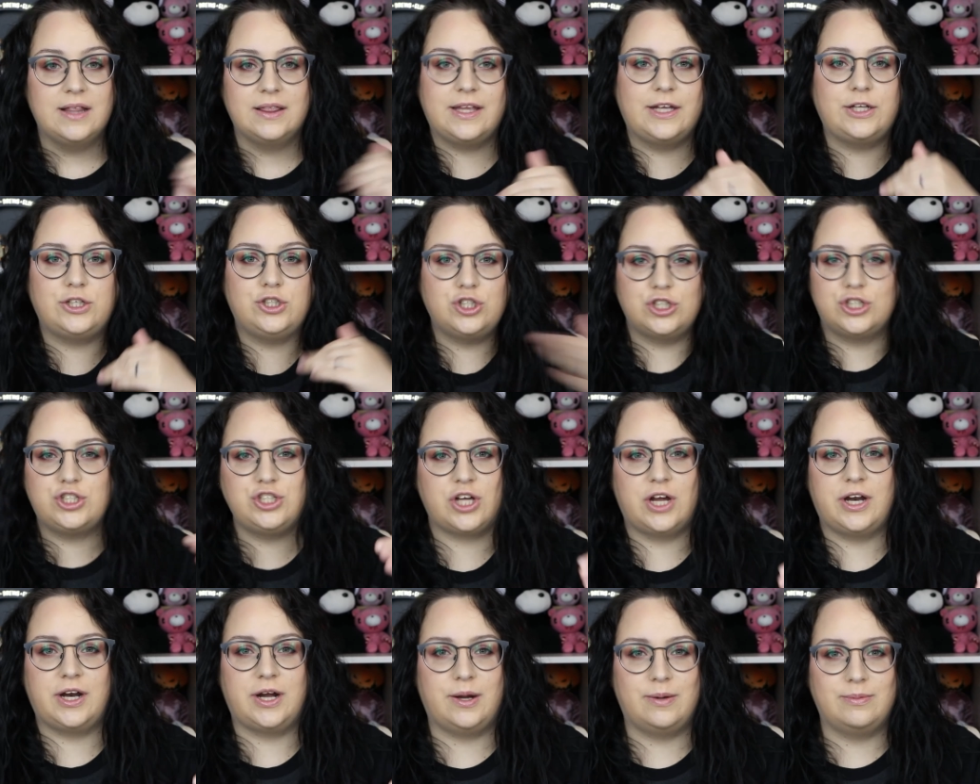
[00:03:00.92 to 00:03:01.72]
like, just
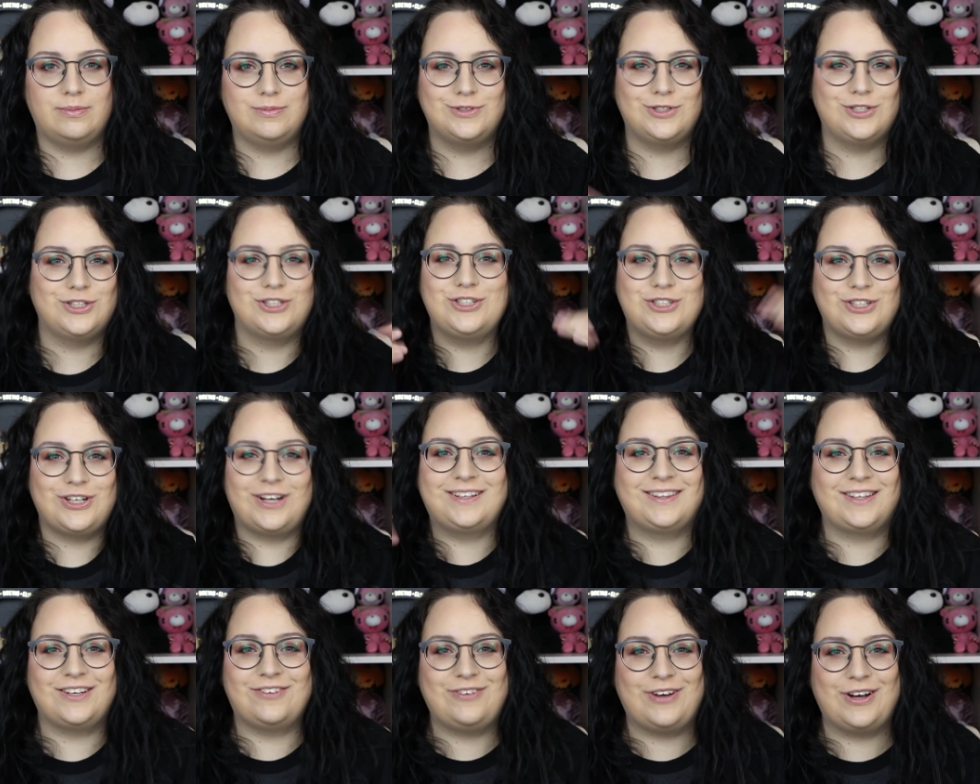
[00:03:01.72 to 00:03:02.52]
shut up. Just
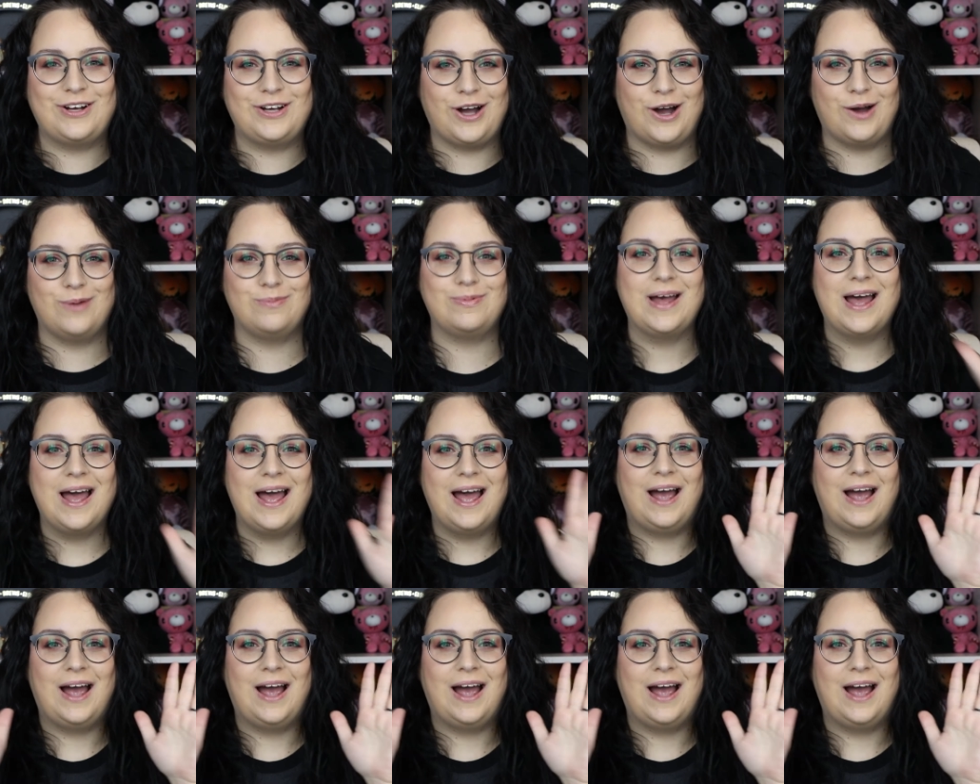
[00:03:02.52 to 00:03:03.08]
shut the fuck up.